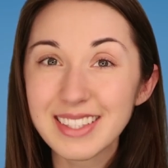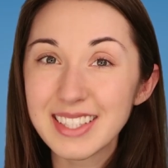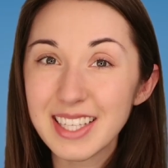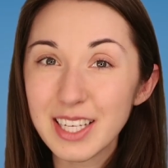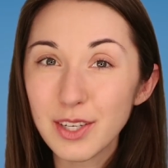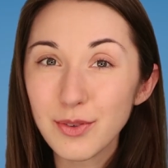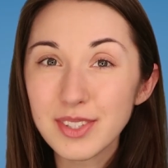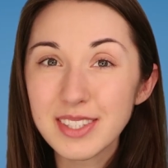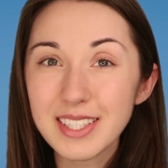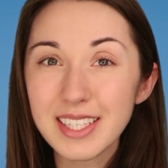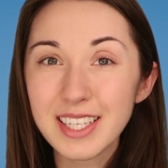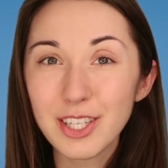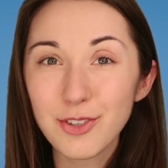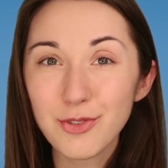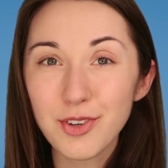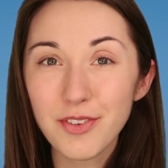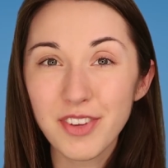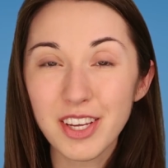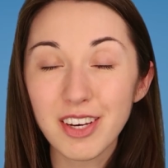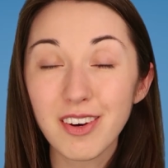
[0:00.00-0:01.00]
Sequencing can
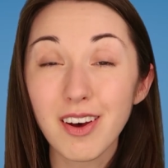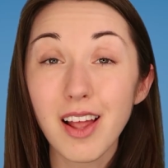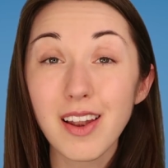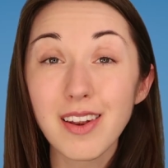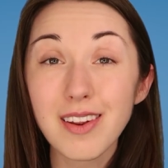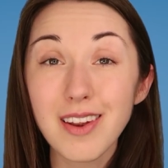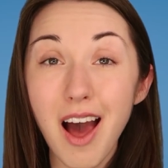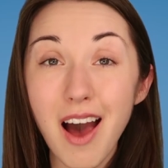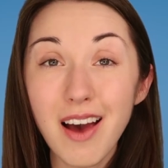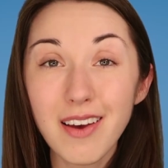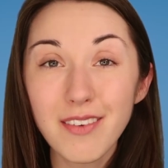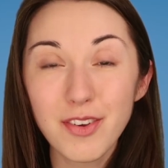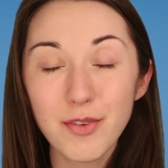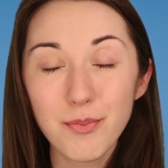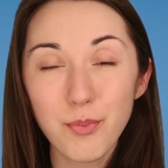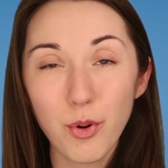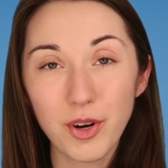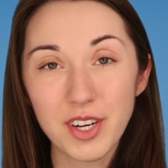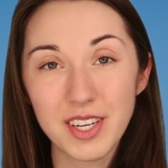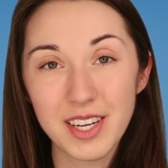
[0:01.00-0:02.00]
reveal a lot of
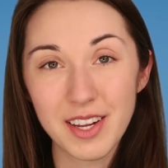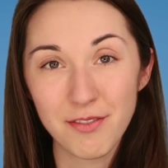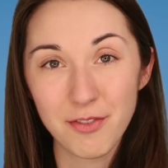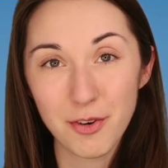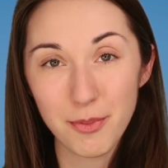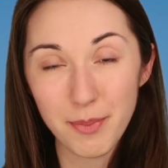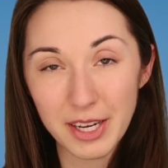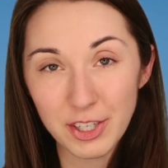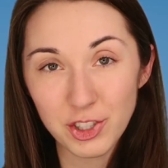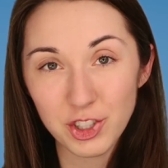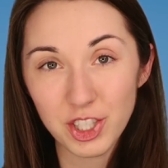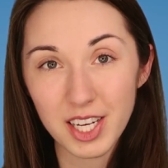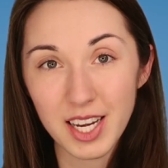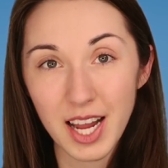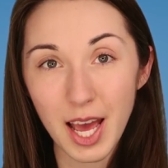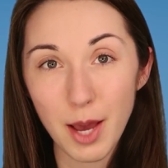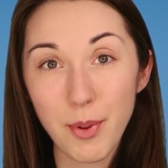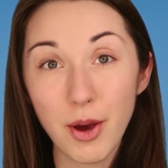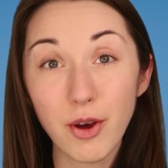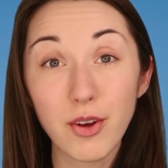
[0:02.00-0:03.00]
important information
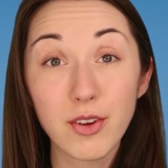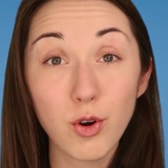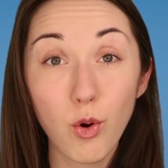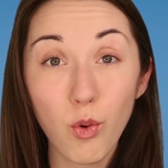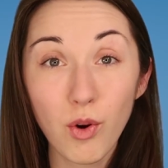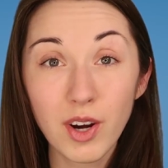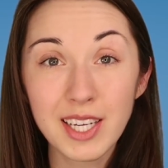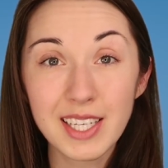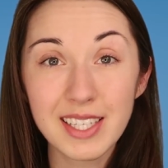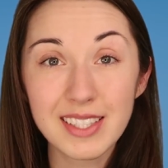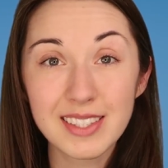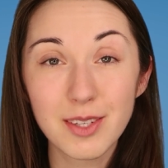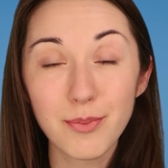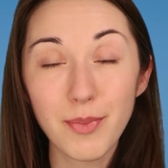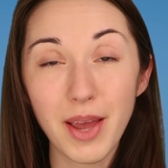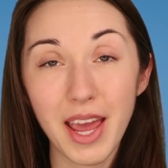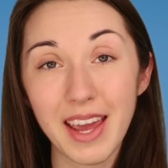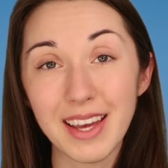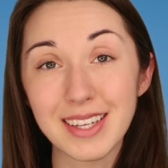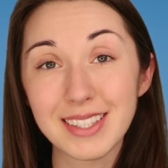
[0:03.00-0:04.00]
about an
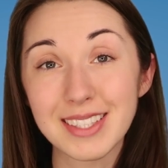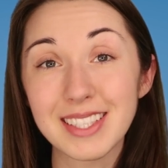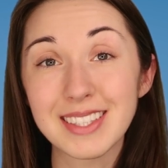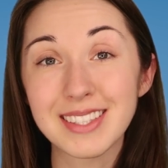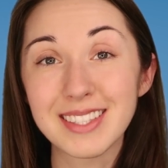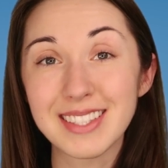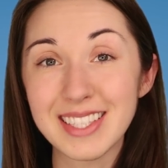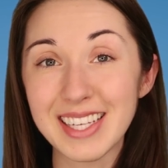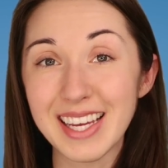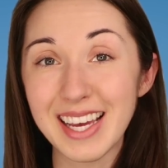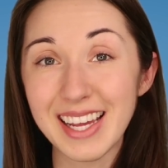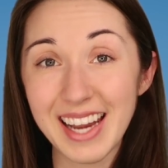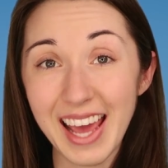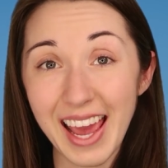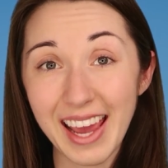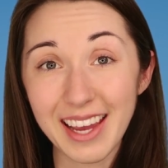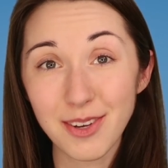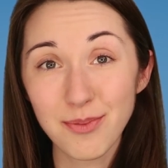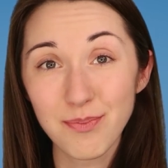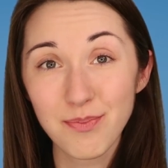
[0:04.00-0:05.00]
organism and its
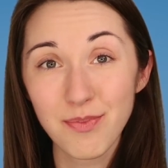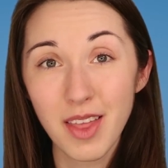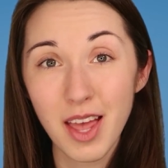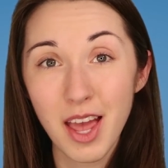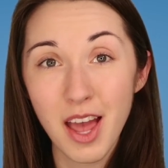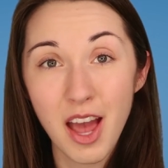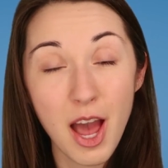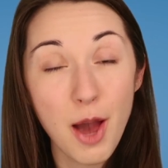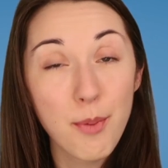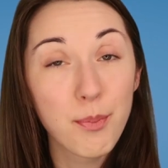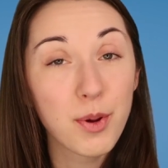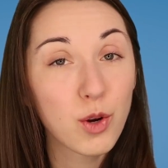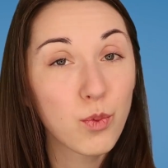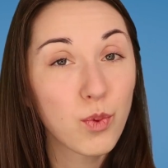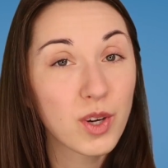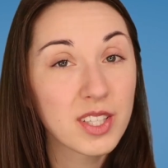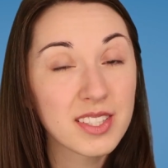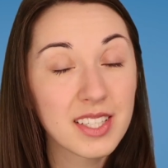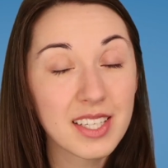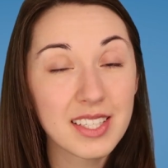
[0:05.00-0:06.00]
DNA. But it
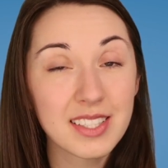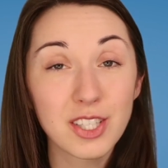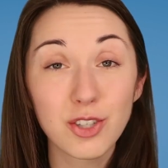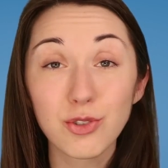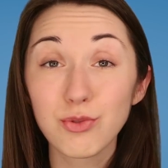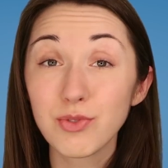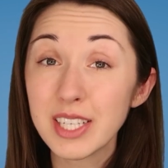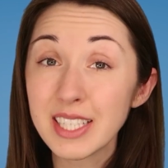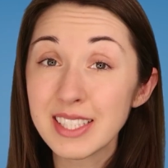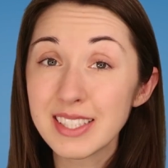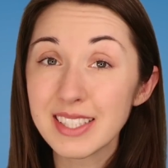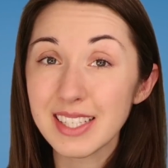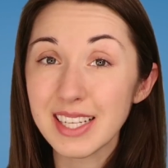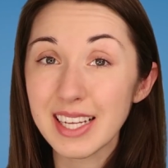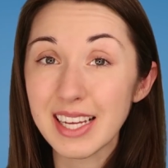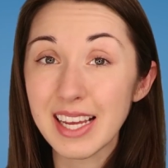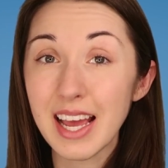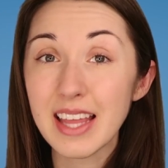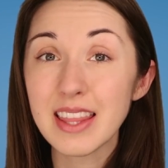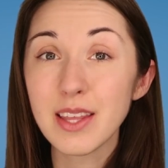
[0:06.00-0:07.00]
wasn't until
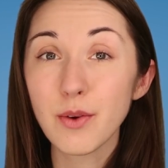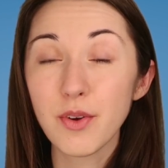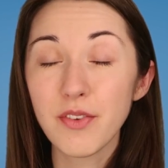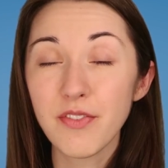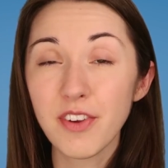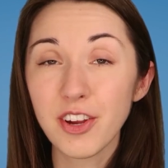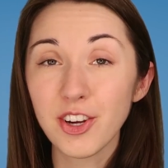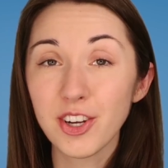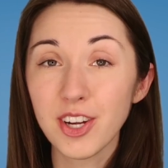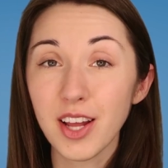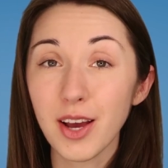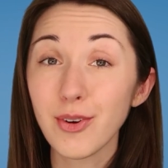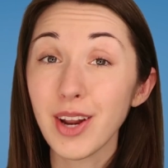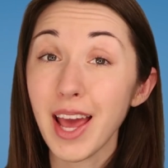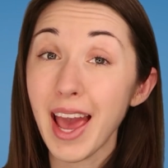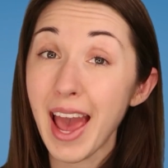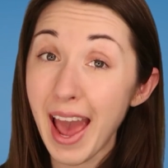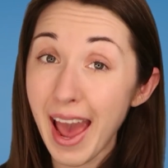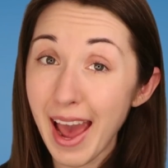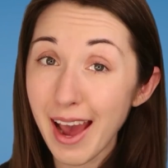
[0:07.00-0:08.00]
recently that we figured out
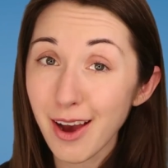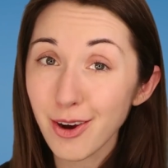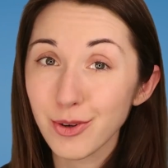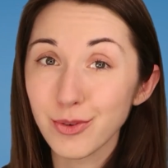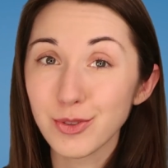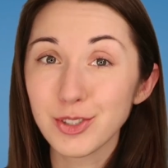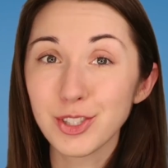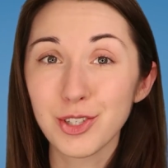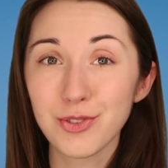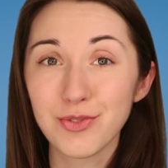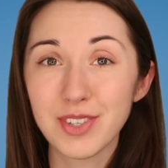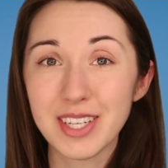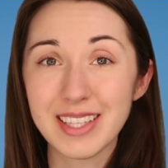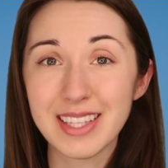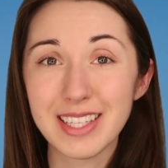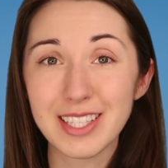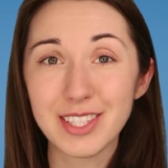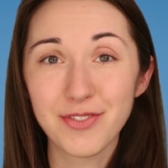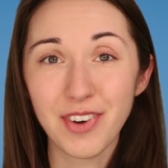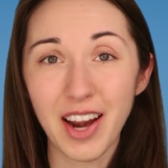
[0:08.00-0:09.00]
how to read
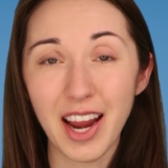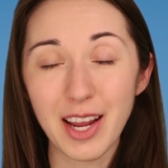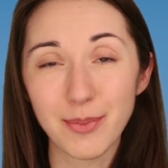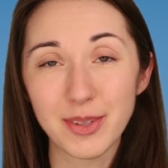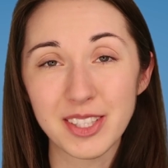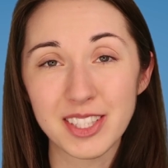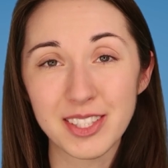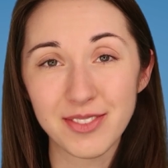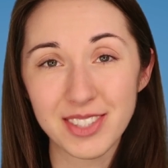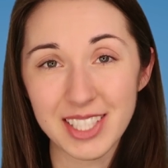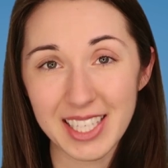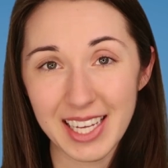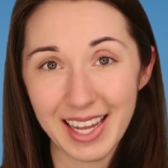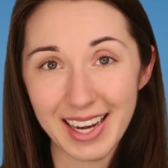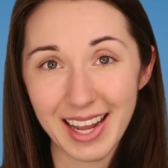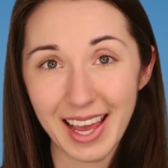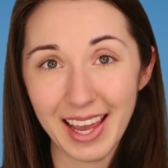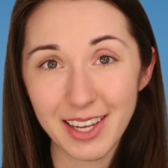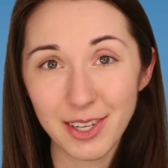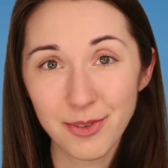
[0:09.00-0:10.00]
these fragments of
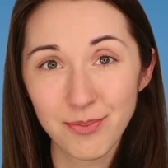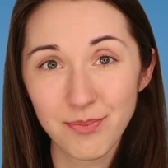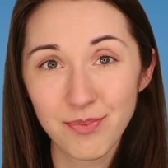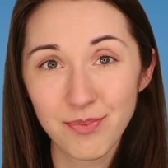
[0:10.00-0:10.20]
DNA.